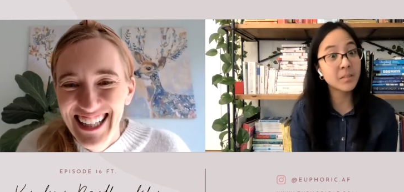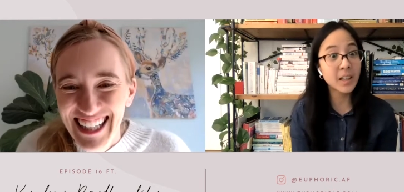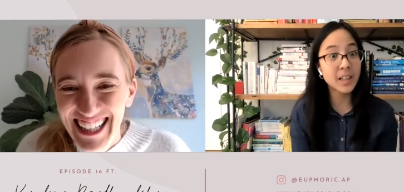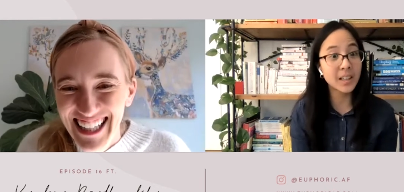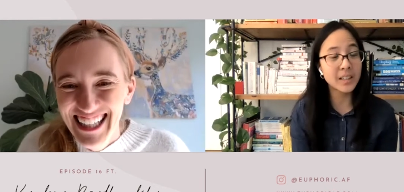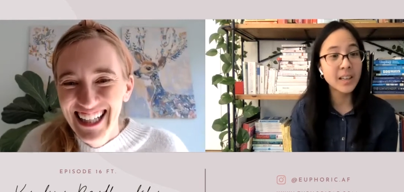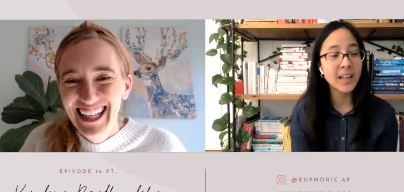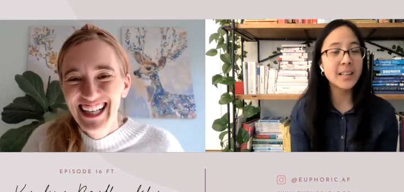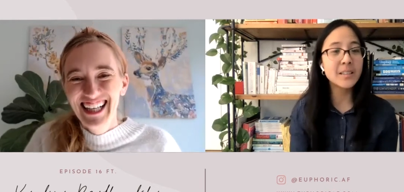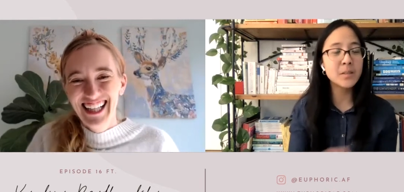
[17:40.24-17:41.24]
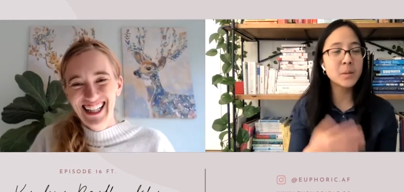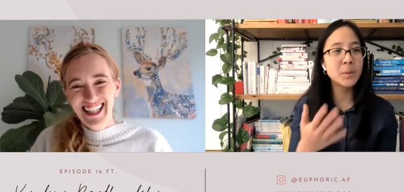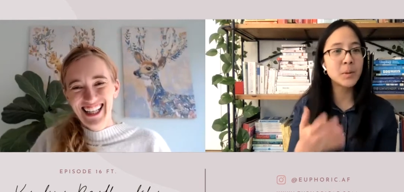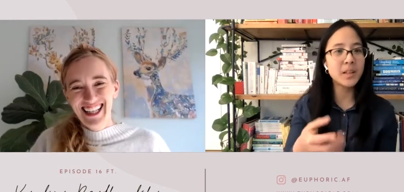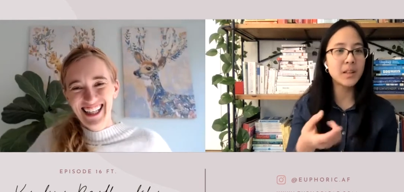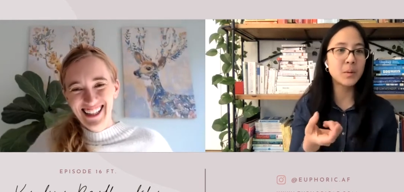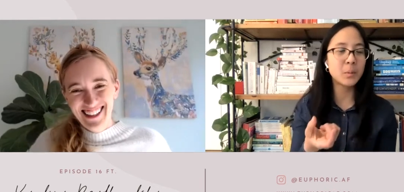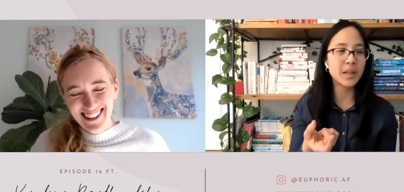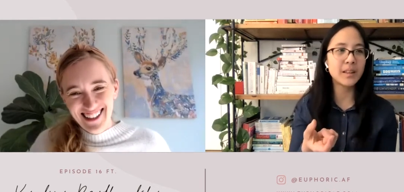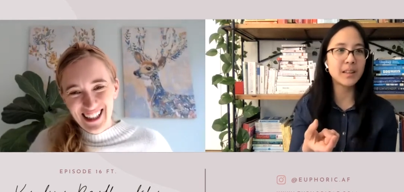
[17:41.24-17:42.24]
Speaker 1: right. And to put it in a
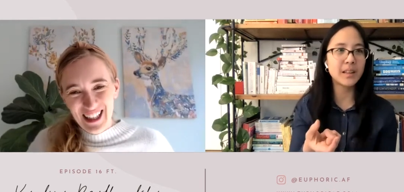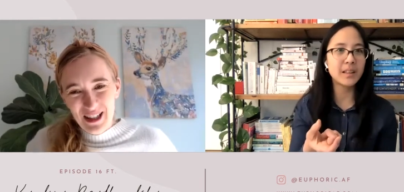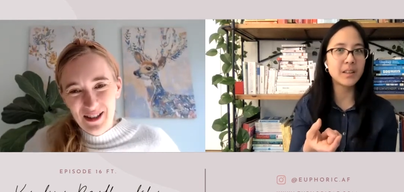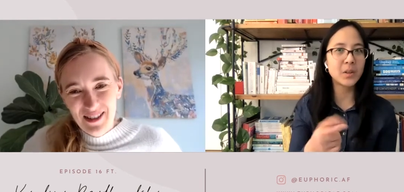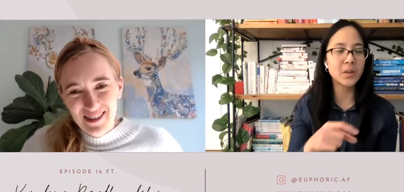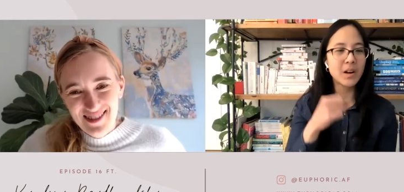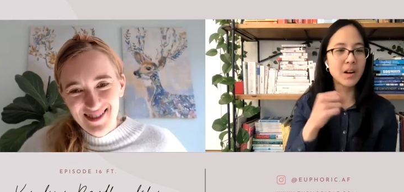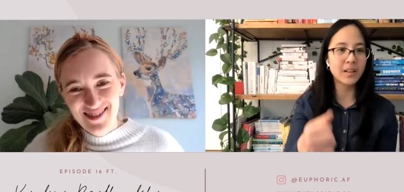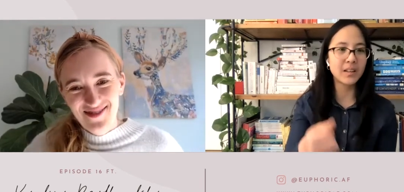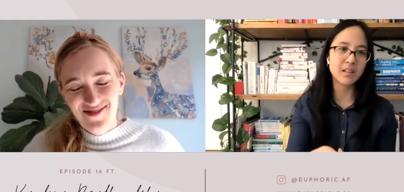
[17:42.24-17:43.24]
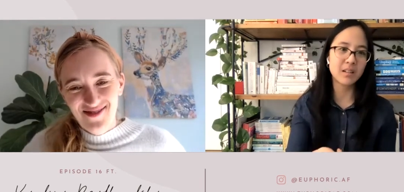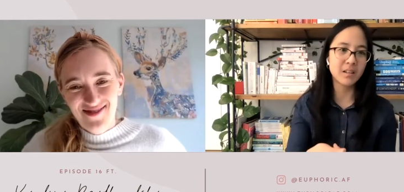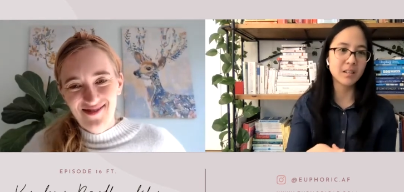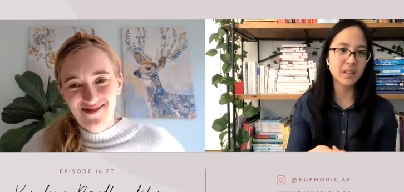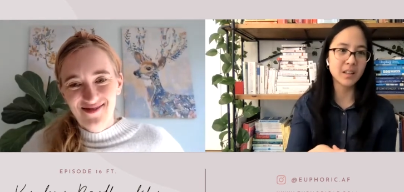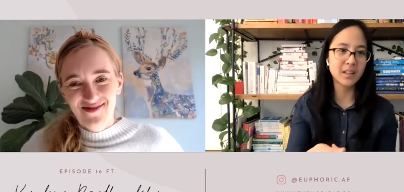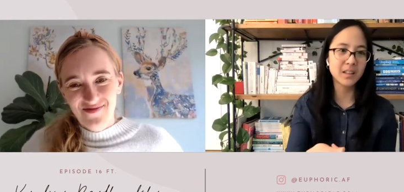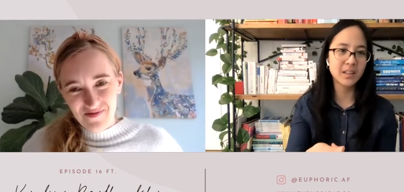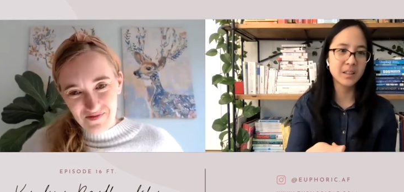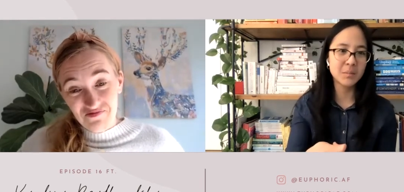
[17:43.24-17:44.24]
way that you're not an alcoholic,
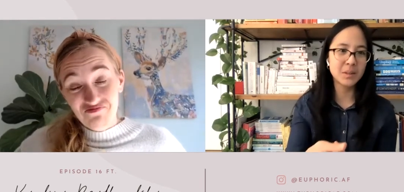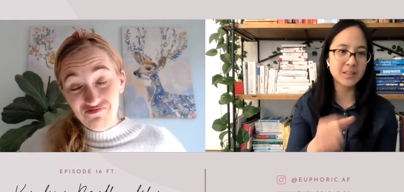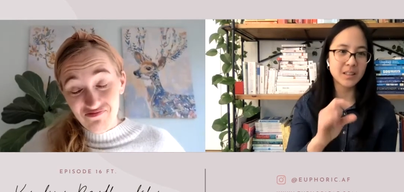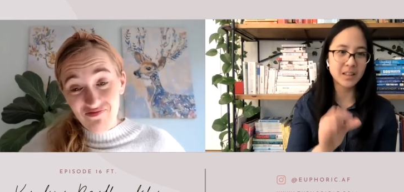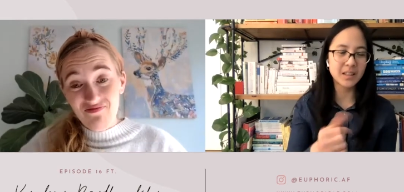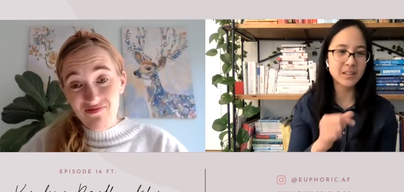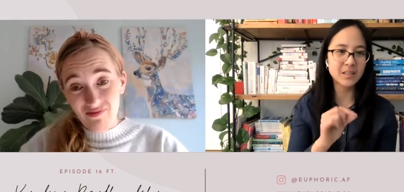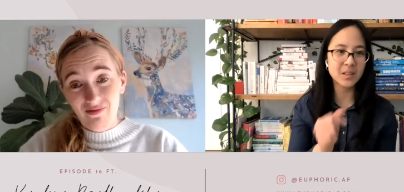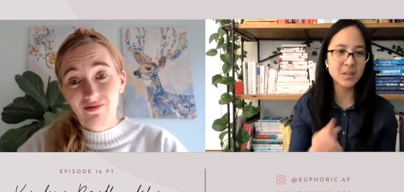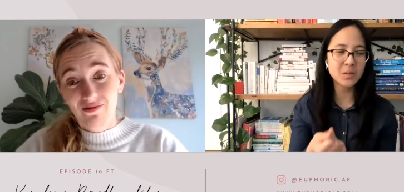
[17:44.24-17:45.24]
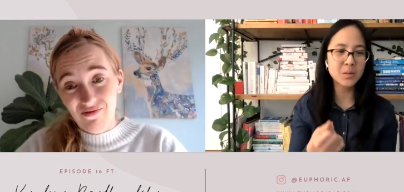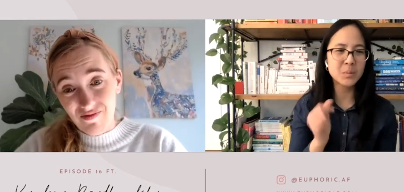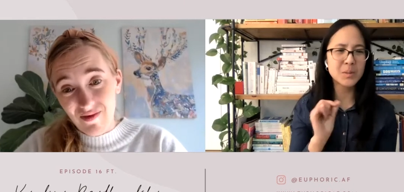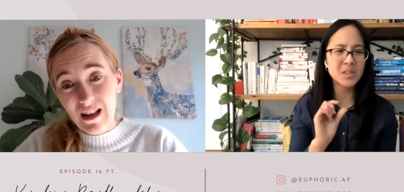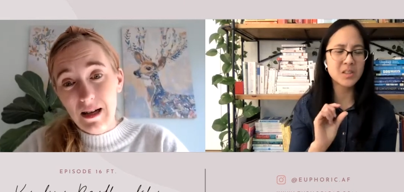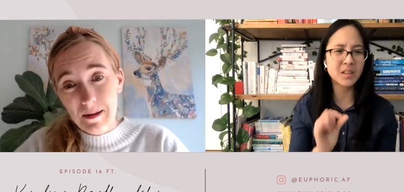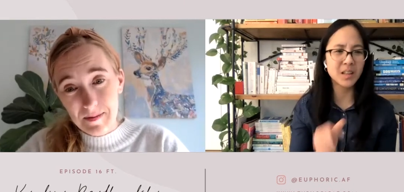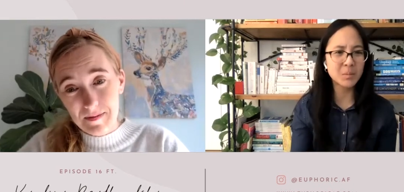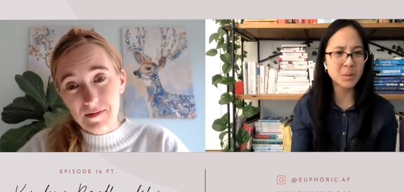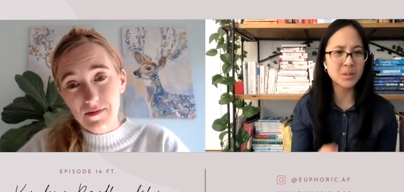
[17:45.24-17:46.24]
because I think there's
Speaker 2: also so much
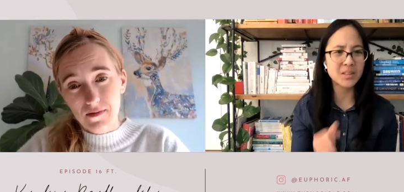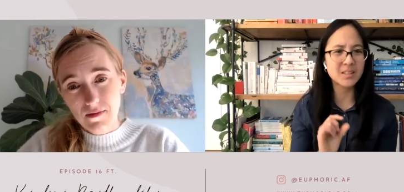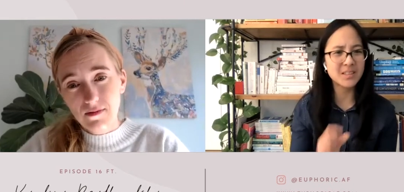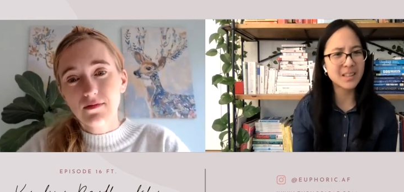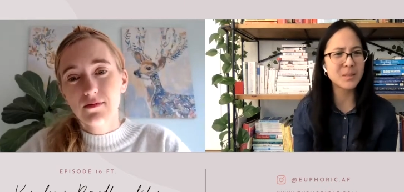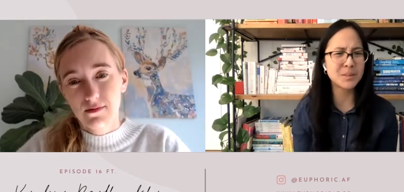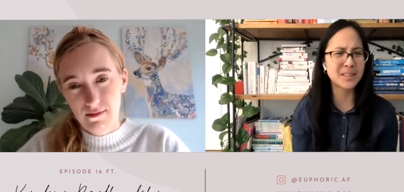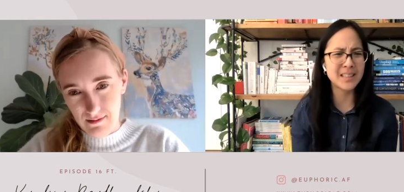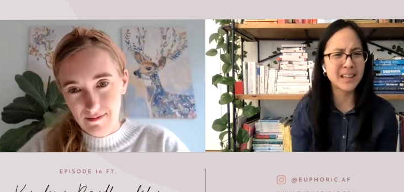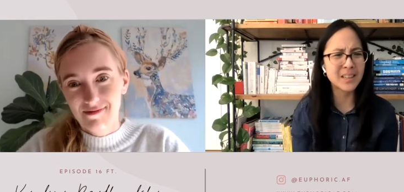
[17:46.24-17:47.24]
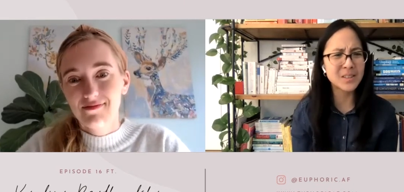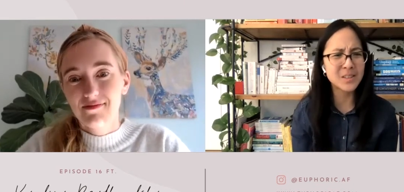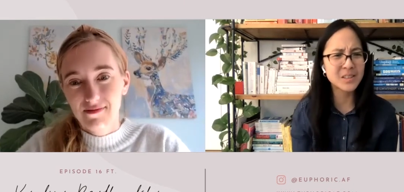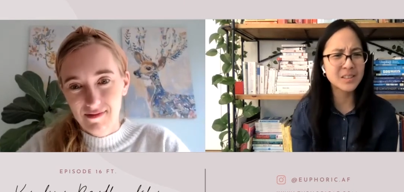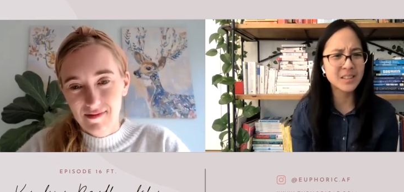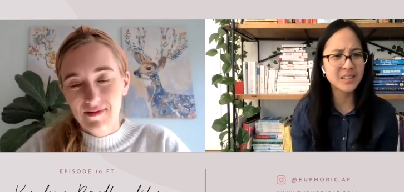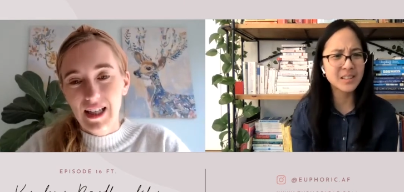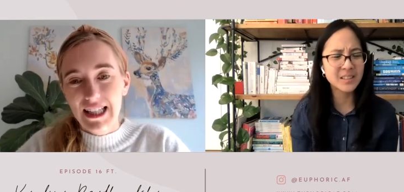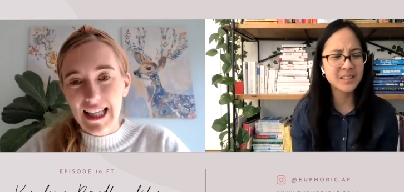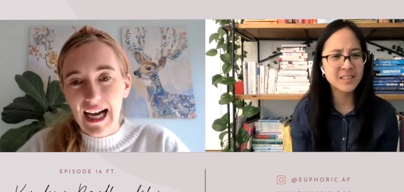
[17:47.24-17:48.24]
labels and stigma attached.
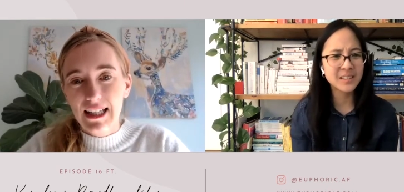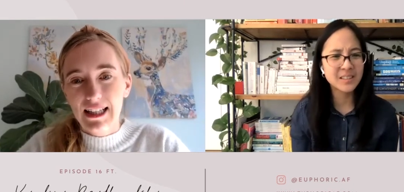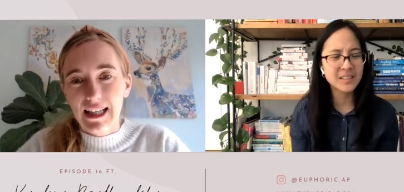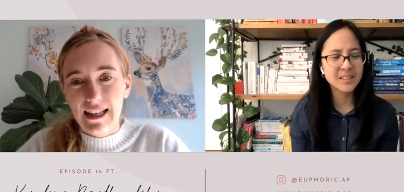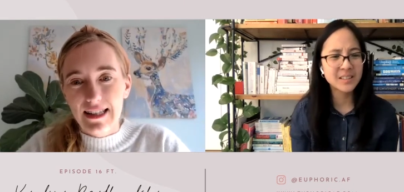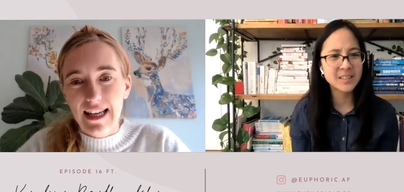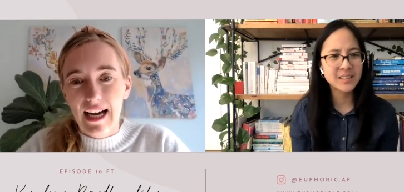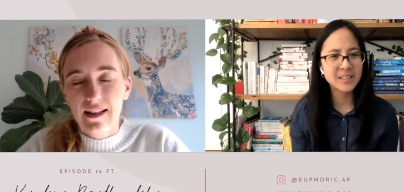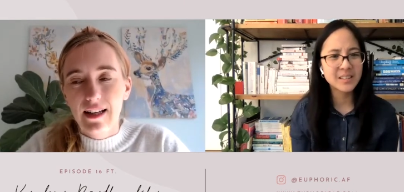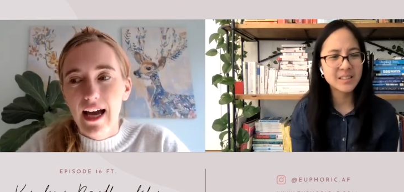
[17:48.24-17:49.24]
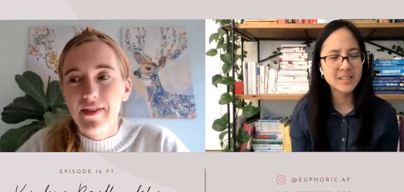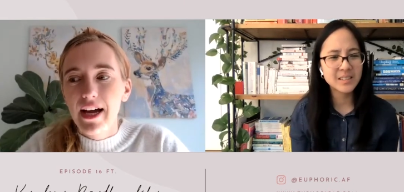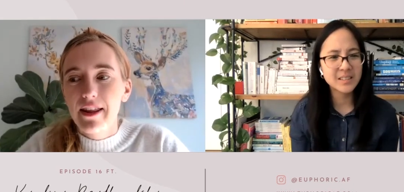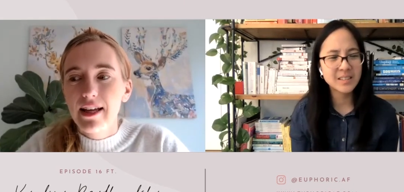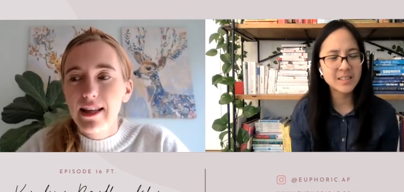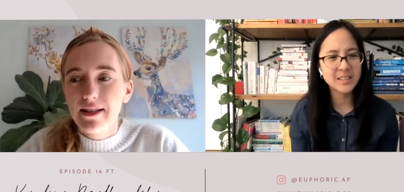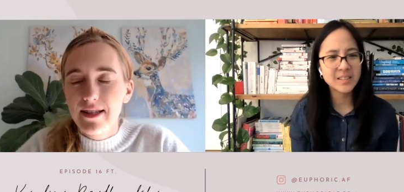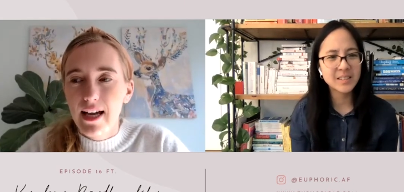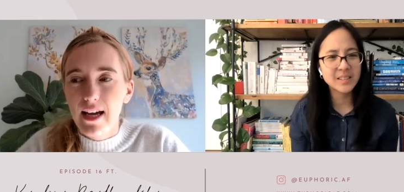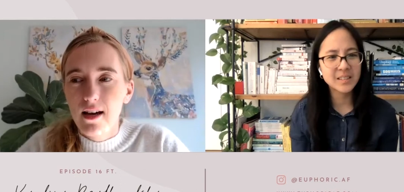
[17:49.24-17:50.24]
Exactly, exactly. And I think that's
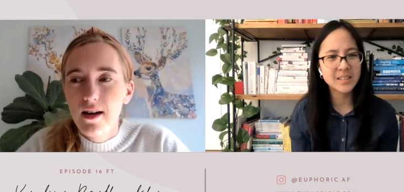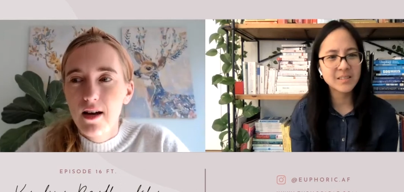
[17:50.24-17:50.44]
like